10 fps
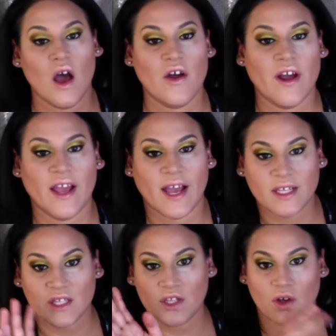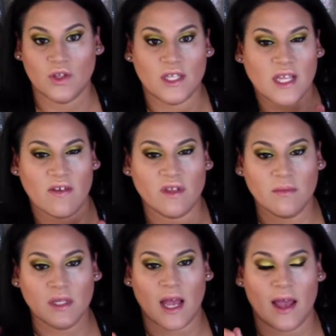Alright guys, so to save
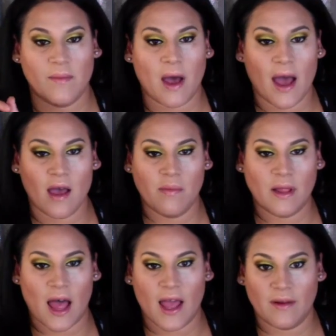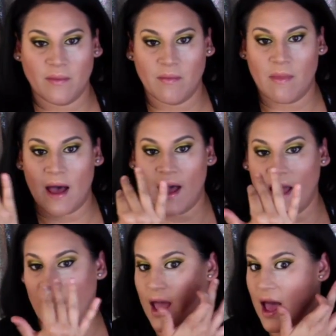some time, I applied
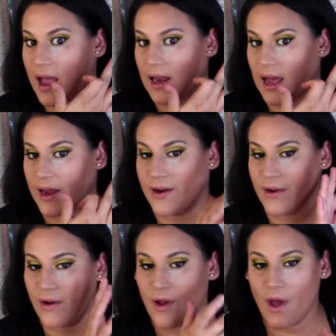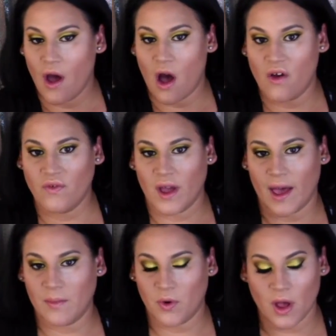my eyeliner off
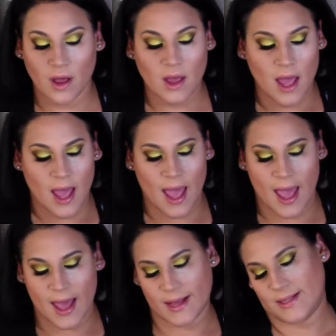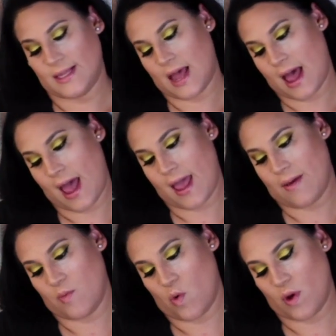camera and I
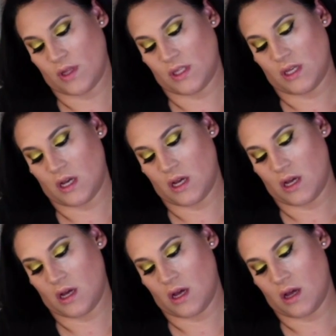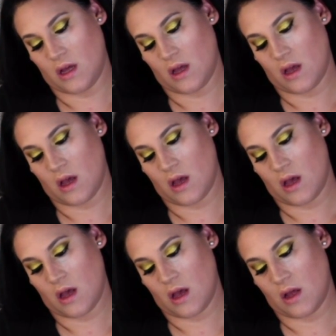am going to
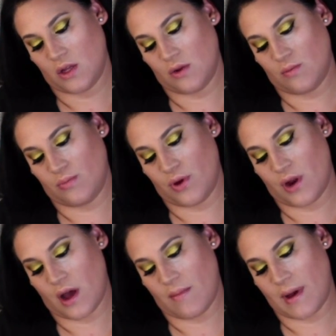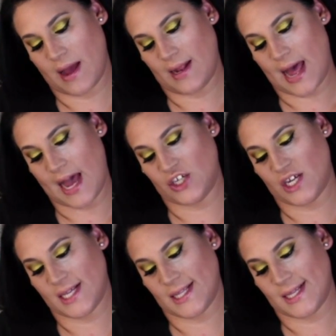put on my
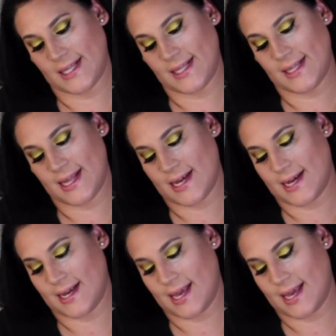lashes. This is the